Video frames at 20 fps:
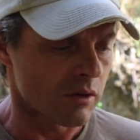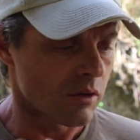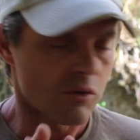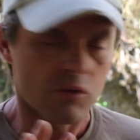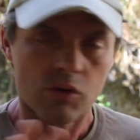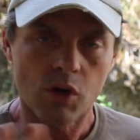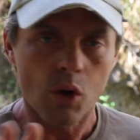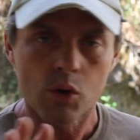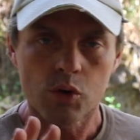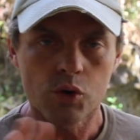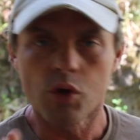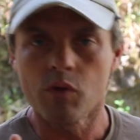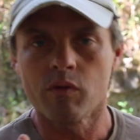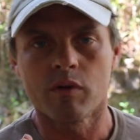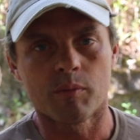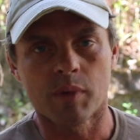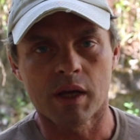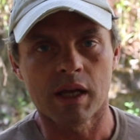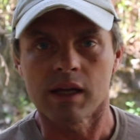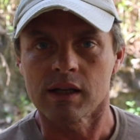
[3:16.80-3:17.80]
No
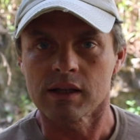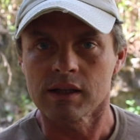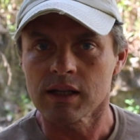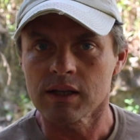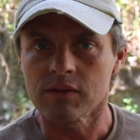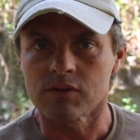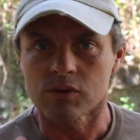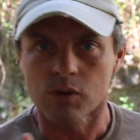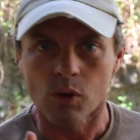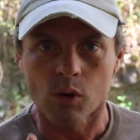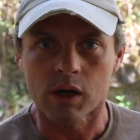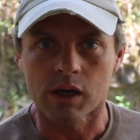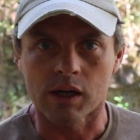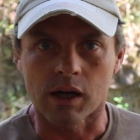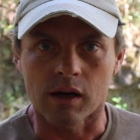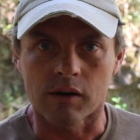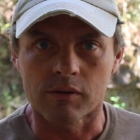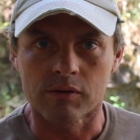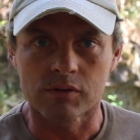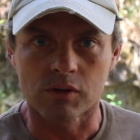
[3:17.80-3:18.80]
human being lives long
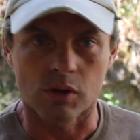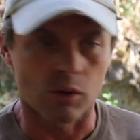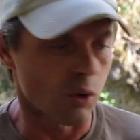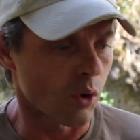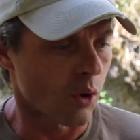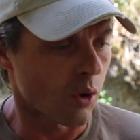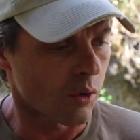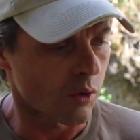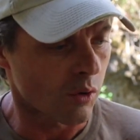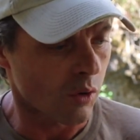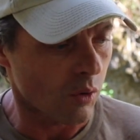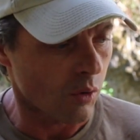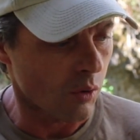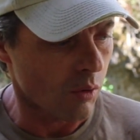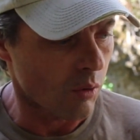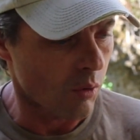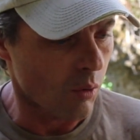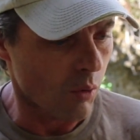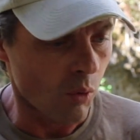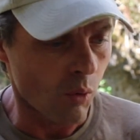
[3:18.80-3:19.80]
enough to learn
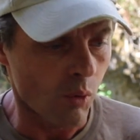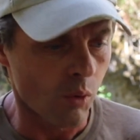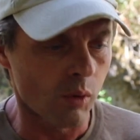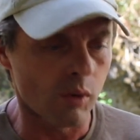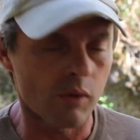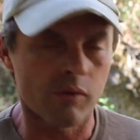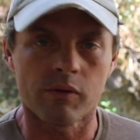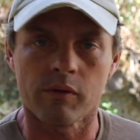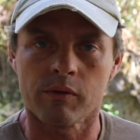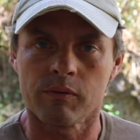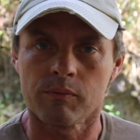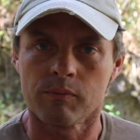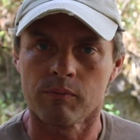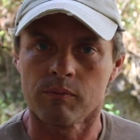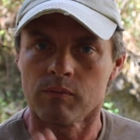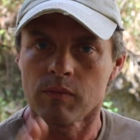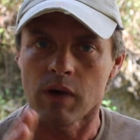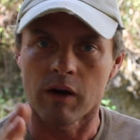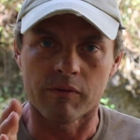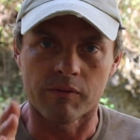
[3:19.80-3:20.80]
all of the
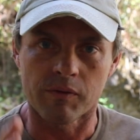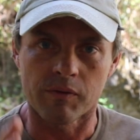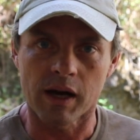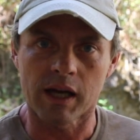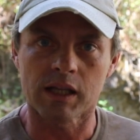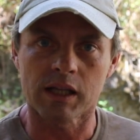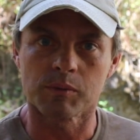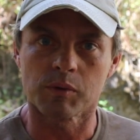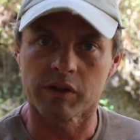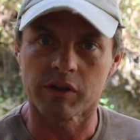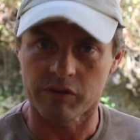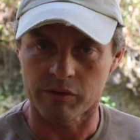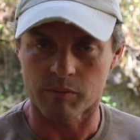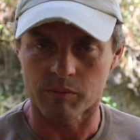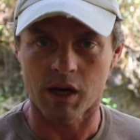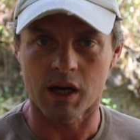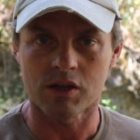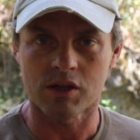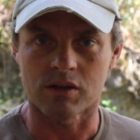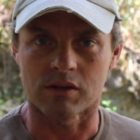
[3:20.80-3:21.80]
available
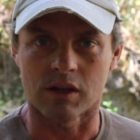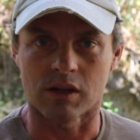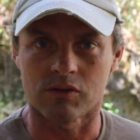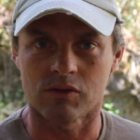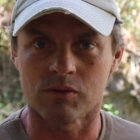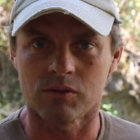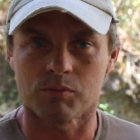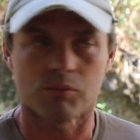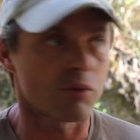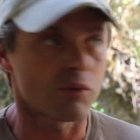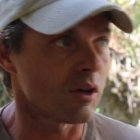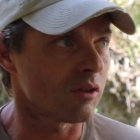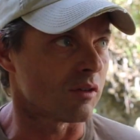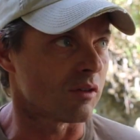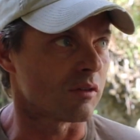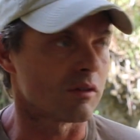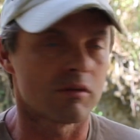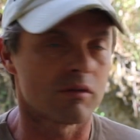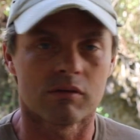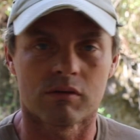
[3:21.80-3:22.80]
information that's
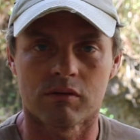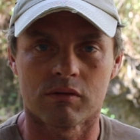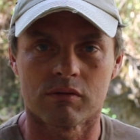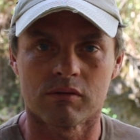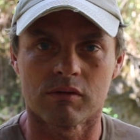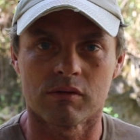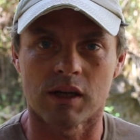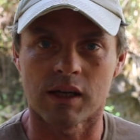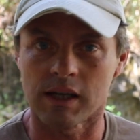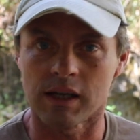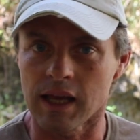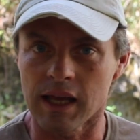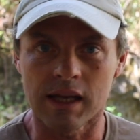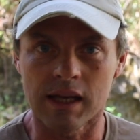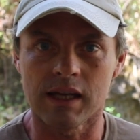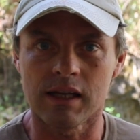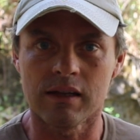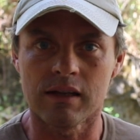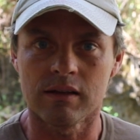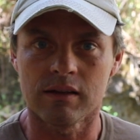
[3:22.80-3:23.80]
present in
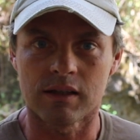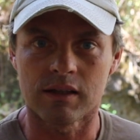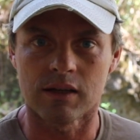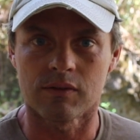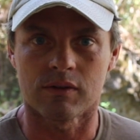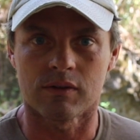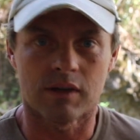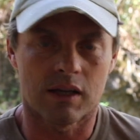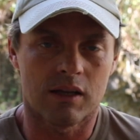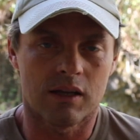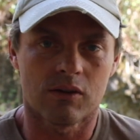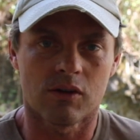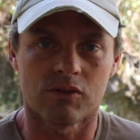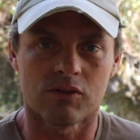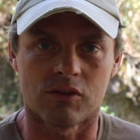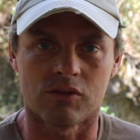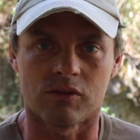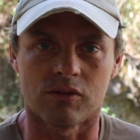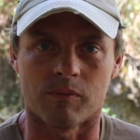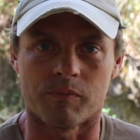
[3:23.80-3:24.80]
any given
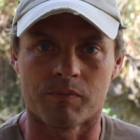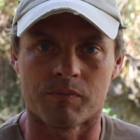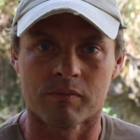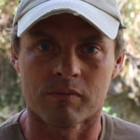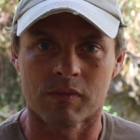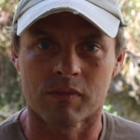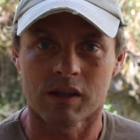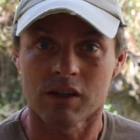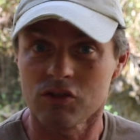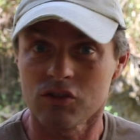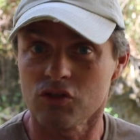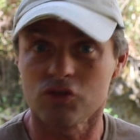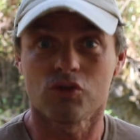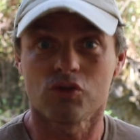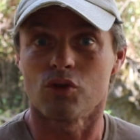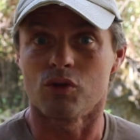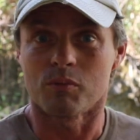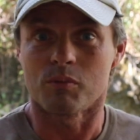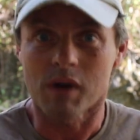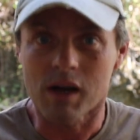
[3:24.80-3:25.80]
ecosystem. It's just
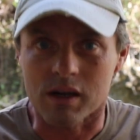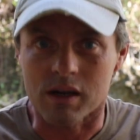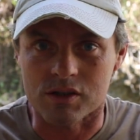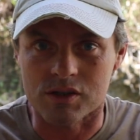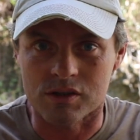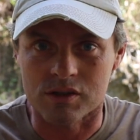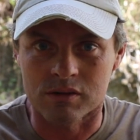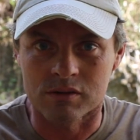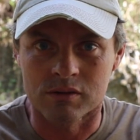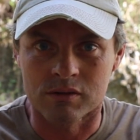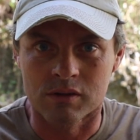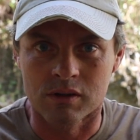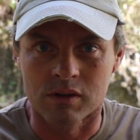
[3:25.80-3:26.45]
too much.